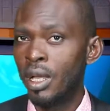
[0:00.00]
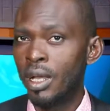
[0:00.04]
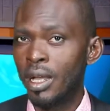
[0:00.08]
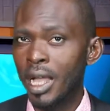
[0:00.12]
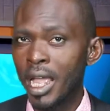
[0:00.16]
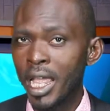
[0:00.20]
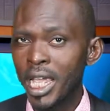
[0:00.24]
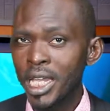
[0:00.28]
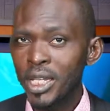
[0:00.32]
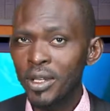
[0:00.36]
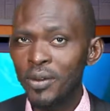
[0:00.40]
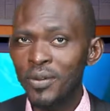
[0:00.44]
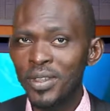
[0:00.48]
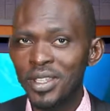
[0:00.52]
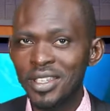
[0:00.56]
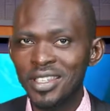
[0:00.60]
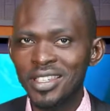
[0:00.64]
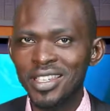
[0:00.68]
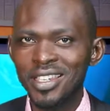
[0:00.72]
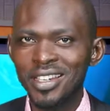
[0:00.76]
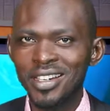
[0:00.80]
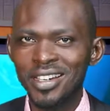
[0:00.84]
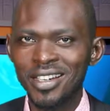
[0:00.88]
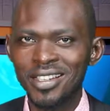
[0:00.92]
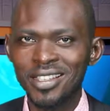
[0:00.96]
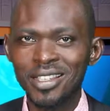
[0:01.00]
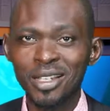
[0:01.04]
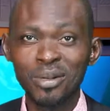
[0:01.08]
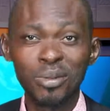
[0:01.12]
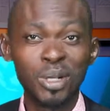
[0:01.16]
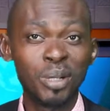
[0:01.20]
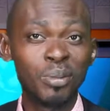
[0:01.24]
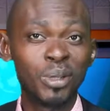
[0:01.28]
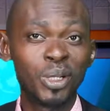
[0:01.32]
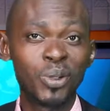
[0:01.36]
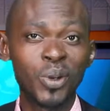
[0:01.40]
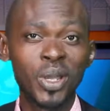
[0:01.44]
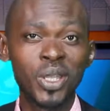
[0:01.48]
Ahead of this year's
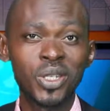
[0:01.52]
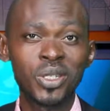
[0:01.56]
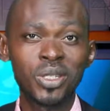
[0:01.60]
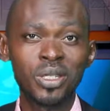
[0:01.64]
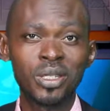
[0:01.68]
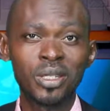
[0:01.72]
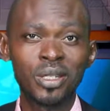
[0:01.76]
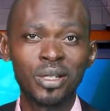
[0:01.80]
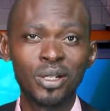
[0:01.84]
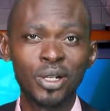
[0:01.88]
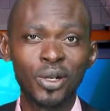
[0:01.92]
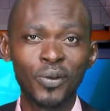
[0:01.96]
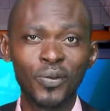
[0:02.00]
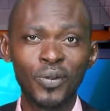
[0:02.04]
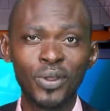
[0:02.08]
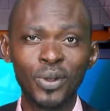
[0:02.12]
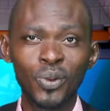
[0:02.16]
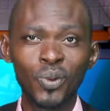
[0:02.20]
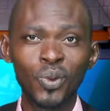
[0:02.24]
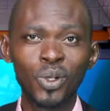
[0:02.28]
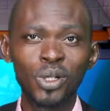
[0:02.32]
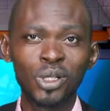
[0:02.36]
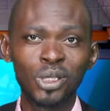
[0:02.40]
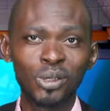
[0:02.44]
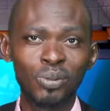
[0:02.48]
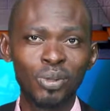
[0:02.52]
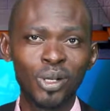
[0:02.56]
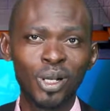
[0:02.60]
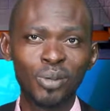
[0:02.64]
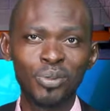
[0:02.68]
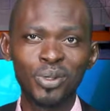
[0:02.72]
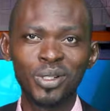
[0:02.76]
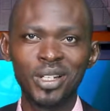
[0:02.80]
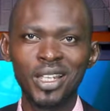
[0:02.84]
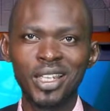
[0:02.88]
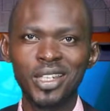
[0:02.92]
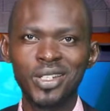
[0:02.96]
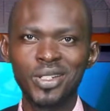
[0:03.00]
commemoration of the World
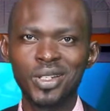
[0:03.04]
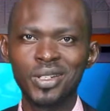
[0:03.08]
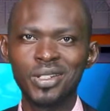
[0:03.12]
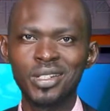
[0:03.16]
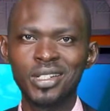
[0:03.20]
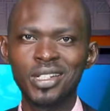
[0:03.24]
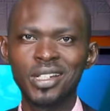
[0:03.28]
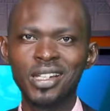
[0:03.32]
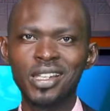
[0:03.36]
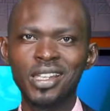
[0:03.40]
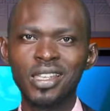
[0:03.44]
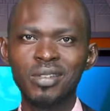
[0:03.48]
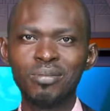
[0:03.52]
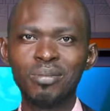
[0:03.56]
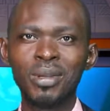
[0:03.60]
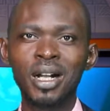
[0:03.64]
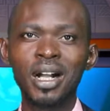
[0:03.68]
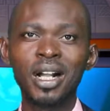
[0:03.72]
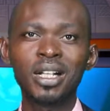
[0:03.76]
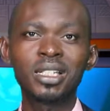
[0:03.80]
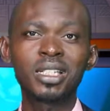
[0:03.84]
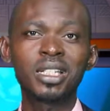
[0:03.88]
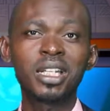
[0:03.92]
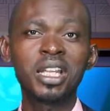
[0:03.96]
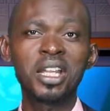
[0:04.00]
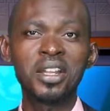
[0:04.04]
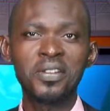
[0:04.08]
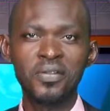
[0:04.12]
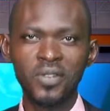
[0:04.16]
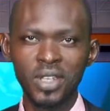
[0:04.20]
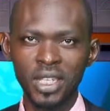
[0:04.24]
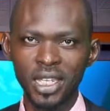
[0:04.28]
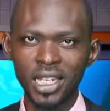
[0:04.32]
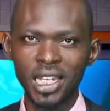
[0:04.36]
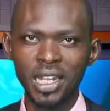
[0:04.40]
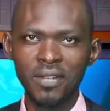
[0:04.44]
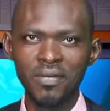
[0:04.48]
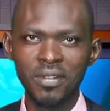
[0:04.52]
Population Day, marked
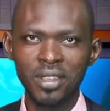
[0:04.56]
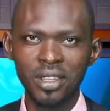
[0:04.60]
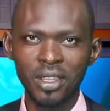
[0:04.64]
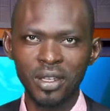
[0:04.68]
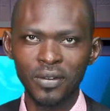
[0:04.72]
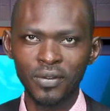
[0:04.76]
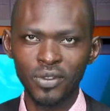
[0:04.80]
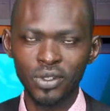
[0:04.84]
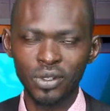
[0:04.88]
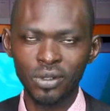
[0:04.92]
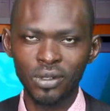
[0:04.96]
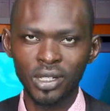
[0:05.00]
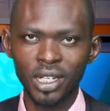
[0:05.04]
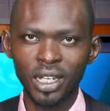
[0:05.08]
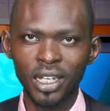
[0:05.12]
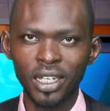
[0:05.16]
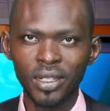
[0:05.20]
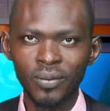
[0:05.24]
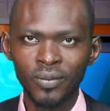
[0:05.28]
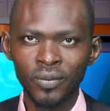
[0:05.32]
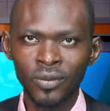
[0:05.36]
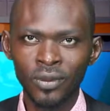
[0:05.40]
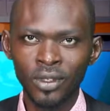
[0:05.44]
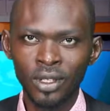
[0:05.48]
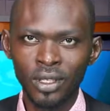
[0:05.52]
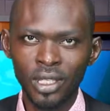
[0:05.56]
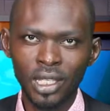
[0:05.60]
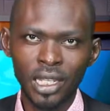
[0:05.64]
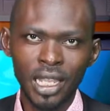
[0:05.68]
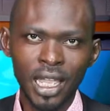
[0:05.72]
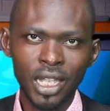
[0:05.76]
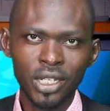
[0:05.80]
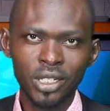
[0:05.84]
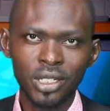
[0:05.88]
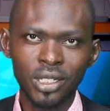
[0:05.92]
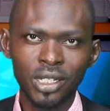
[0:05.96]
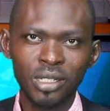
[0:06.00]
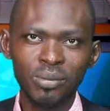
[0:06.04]
every 11th of July, the
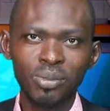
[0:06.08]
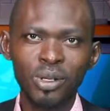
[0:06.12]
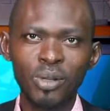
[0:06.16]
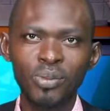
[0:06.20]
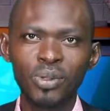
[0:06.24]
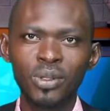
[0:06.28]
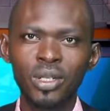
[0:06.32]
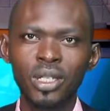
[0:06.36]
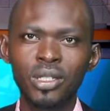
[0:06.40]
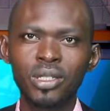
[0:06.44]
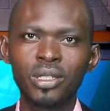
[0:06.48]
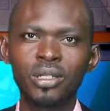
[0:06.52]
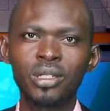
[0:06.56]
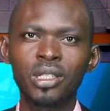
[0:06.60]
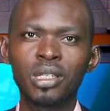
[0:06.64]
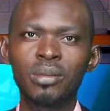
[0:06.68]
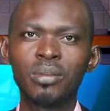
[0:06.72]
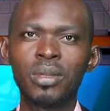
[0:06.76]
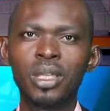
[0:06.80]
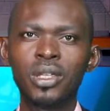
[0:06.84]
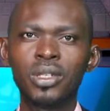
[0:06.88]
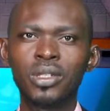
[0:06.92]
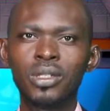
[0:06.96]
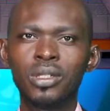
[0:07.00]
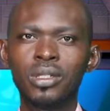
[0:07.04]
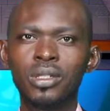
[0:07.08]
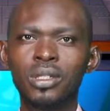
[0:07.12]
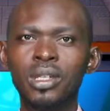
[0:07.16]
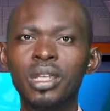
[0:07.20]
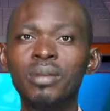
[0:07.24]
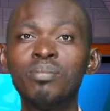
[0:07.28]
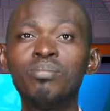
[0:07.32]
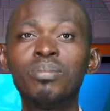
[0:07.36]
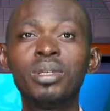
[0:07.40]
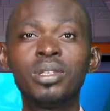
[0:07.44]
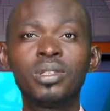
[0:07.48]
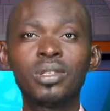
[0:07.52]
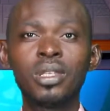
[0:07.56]
National Population Commission,
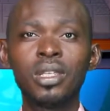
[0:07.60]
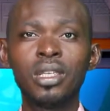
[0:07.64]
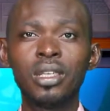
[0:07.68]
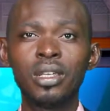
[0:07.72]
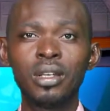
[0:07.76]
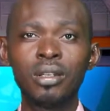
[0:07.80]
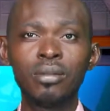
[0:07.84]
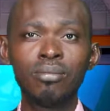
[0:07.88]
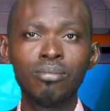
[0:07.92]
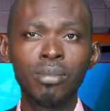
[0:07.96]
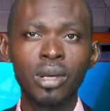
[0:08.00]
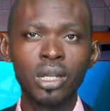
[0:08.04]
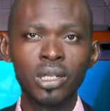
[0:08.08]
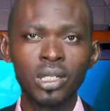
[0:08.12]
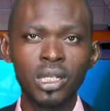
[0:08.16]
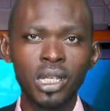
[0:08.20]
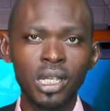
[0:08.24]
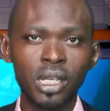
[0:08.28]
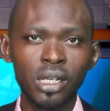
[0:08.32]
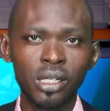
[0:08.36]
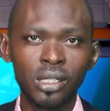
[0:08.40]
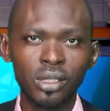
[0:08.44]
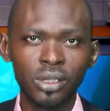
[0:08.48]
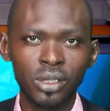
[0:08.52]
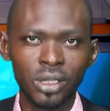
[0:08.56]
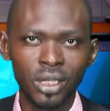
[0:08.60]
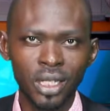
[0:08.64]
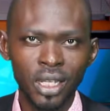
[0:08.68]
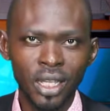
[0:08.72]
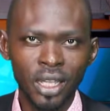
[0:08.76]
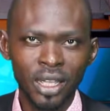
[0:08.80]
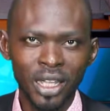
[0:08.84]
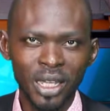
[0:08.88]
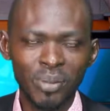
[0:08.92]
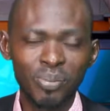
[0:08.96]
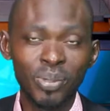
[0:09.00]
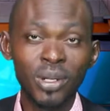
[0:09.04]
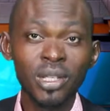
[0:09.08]
NPC, on Monday held
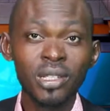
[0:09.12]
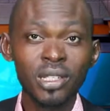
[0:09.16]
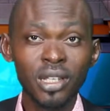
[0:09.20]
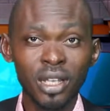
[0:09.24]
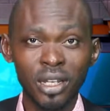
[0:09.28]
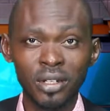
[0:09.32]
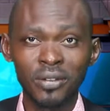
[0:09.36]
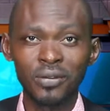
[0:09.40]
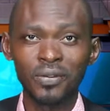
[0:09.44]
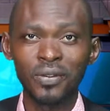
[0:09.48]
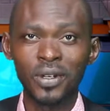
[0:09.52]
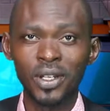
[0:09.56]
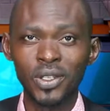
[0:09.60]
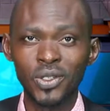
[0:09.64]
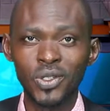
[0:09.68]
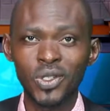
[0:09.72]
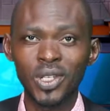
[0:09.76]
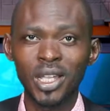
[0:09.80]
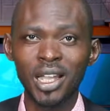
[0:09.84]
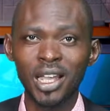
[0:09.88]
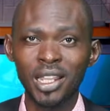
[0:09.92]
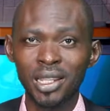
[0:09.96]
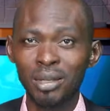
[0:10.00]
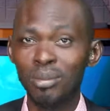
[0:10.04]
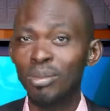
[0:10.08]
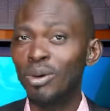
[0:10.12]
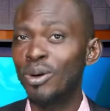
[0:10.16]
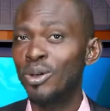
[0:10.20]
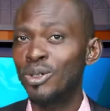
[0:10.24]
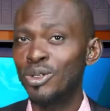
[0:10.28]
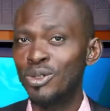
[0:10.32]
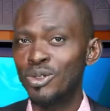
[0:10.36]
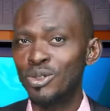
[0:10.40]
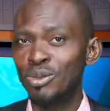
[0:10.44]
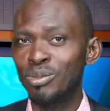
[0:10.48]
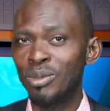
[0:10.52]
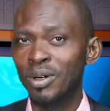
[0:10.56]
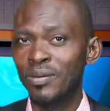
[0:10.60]
a press conference at the
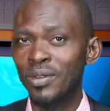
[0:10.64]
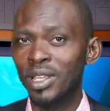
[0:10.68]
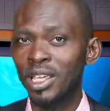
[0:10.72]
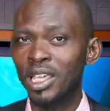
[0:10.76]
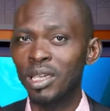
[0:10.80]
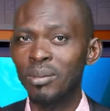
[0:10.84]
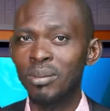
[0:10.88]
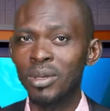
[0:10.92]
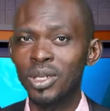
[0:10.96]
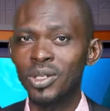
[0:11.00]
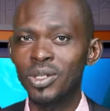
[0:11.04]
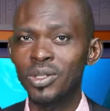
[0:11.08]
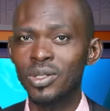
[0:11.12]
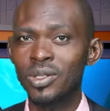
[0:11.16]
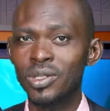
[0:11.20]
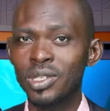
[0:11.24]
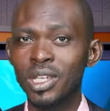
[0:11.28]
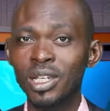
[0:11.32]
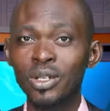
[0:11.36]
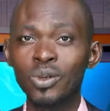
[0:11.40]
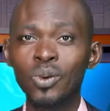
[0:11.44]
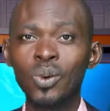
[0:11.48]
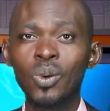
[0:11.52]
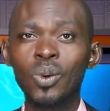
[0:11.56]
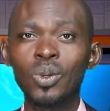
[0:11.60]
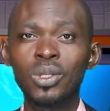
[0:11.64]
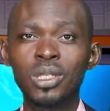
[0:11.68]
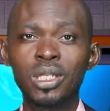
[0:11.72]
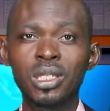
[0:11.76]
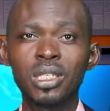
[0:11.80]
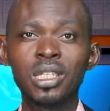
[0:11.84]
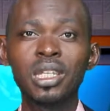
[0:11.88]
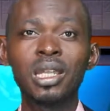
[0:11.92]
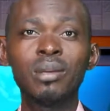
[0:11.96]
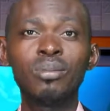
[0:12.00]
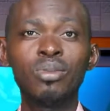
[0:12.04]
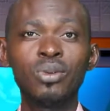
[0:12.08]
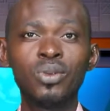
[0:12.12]
boardroom of the Commission's headquarters
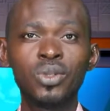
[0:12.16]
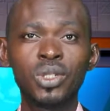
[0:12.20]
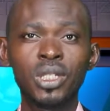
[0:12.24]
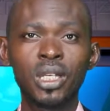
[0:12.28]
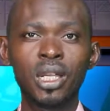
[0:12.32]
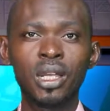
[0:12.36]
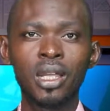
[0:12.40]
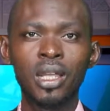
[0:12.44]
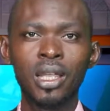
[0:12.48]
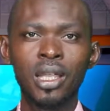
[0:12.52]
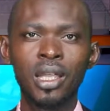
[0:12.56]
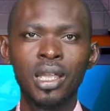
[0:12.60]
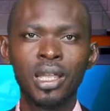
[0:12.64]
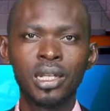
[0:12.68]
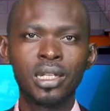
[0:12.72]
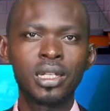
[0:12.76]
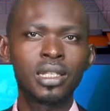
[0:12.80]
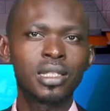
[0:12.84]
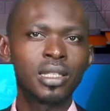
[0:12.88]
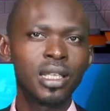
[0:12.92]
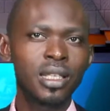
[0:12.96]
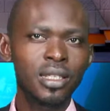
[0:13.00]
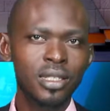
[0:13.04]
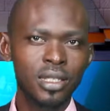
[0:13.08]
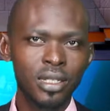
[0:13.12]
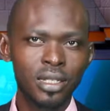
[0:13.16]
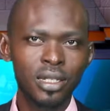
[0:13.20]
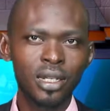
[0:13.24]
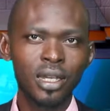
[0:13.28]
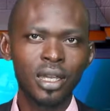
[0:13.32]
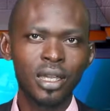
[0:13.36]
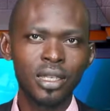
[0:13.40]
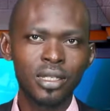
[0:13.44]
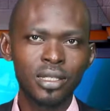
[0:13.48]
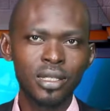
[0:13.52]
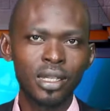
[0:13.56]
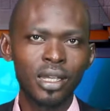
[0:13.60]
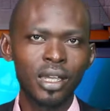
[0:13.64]
in Abuja to
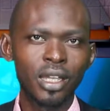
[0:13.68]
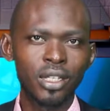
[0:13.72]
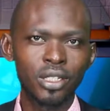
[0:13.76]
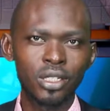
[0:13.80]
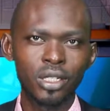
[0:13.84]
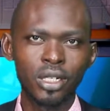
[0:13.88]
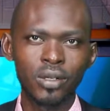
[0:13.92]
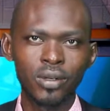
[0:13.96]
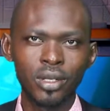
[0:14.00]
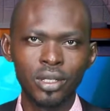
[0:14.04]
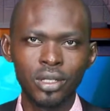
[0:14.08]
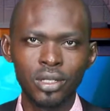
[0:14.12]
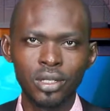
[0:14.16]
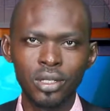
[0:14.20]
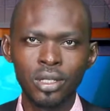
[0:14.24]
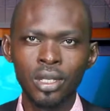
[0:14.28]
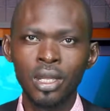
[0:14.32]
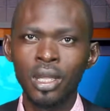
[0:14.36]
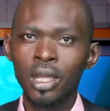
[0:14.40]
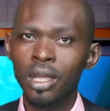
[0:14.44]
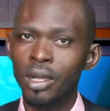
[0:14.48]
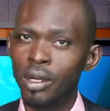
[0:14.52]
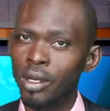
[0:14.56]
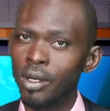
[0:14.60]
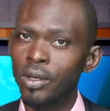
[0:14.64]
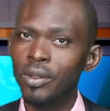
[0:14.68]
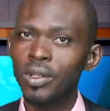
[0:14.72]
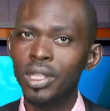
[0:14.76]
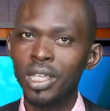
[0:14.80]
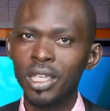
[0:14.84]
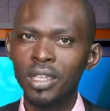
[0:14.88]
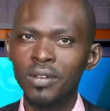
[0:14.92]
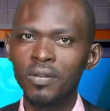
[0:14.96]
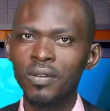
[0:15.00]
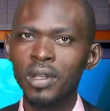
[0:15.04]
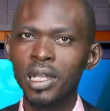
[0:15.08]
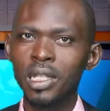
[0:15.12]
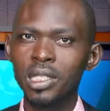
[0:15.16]
sensitize Nigerians on
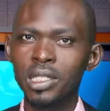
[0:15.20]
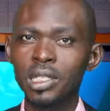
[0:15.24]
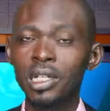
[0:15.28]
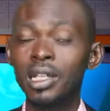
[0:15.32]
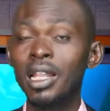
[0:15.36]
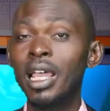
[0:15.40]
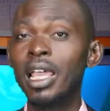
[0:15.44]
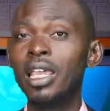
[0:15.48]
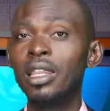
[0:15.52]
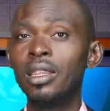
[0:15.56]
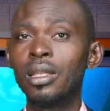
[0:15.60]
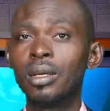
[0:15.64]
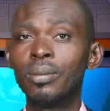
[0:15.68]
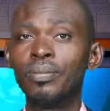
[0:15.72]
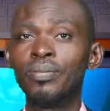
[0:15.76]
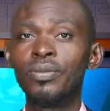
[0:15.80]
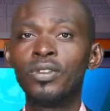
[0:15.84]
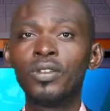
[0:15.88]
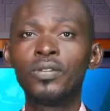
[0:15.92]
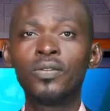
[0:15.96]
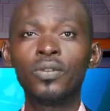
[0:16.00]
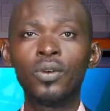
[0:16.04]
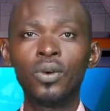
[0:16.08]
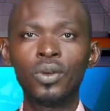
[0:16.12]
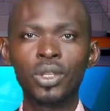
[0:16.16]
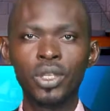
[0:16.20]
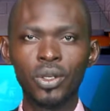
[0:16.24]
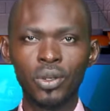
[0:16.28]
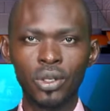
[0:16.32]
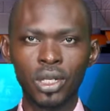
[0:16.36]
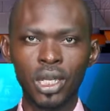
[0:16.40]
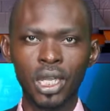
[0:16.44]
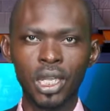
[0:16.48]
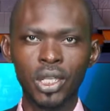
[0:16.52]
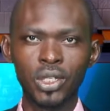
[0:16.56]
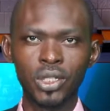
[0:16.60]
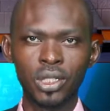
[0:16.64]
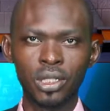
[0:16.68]
the events lined up for the
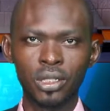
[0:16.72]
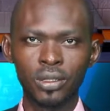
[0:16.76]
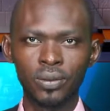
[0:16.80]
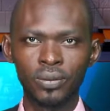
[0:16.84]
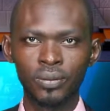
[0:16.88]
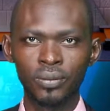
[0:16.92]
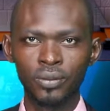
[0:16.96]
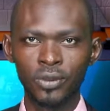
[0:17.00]
occasion.